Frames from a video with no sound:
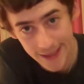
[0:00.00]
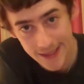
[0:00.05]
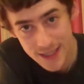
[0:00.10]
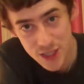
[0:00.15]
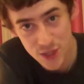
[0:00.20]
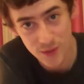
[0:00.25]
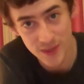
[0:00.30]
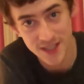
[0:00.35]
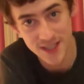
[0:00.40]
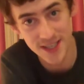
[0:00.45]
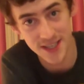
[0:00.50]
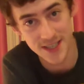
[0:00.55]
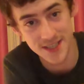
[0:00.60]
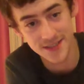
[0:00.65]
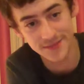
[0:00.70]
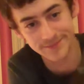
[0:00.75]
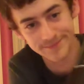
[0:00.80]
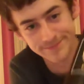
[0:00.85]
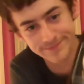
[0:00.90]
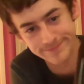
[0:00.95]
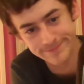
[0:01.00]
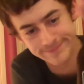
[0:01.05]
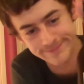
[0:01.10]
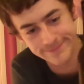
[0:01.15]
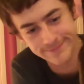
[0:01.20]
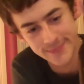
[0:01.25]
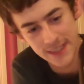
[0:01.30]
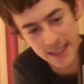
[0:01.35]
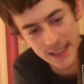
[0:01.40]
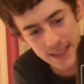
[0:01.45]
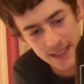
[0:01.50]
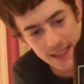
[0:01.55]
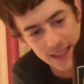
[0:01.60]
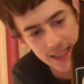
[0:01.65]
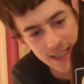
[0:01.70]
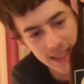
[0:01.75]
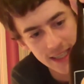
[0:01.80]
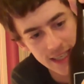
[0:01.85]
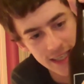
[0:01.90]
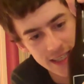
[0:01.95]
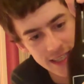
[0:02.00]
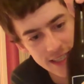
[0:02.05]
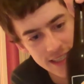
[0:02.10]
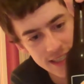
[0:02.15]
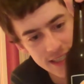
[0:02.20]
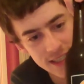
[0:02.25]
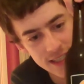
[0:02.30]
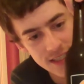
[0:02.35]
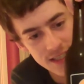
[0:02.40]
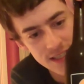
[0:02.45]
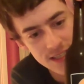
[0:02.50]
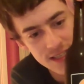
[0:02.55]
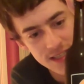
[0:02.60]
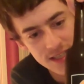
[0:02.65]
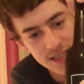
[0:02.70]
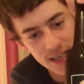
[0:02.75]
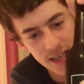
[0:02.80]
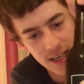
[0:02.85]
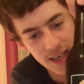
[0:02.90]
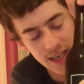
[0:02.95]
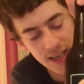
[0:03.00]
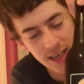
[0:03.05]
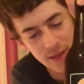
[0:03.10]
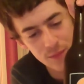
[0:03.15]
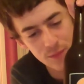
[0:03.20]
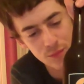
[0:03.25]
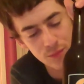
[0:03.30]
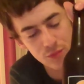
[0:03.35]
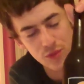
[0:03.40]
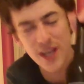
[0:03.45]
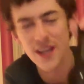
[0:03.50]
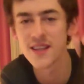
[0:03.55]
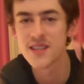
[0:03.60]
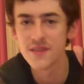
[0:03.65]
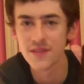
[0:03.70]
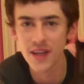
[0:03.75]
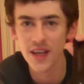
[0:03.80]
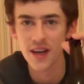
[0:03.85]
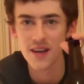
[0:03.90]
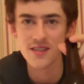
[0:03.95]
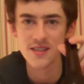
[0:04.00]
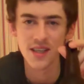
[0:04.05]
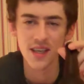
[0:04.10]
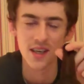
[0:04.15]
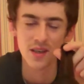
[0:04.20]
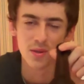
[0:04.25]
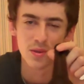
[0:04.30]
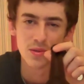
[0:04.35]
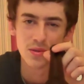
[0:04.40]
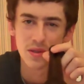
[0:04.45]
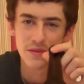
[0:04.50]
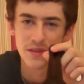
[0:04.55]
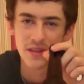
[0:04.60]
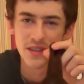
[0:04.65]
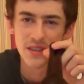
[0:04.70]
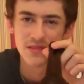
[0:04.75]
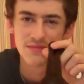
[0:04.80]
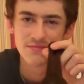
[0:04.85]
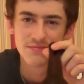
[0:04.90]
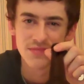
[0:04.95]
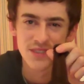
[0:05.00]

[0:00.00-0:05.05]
So it's this. It is relatively hard to get a hold of here.